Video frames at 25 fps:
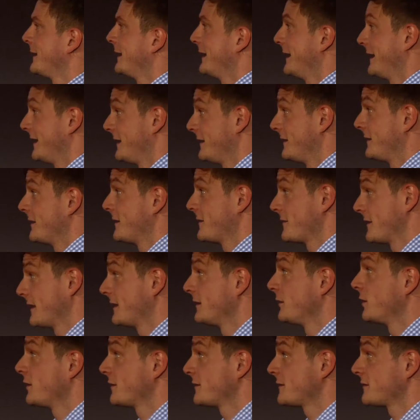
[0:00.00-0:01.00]
And they
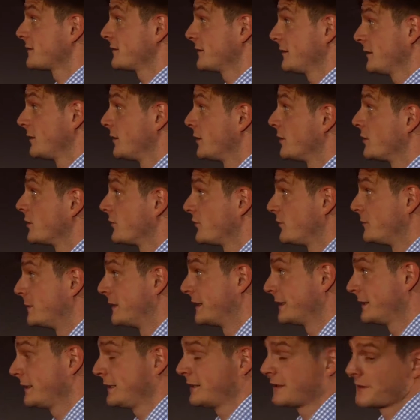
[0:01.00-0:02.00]
lost a lot of
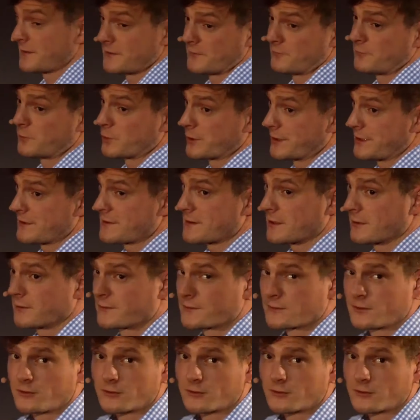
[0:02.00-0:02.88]
money, and the 40,000